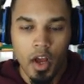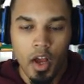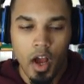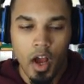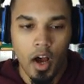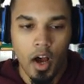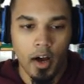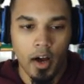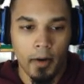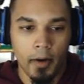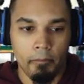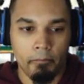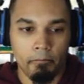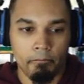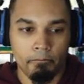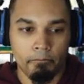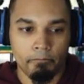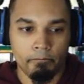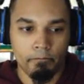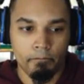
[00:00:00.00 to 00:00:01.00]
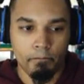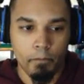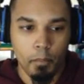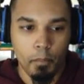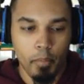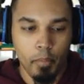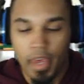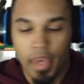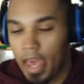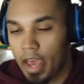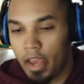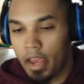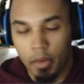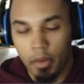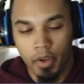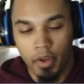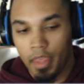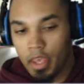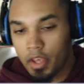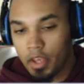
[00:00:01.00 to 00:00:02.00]
But yeah,
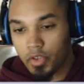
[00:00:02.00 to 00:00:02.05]
anyway.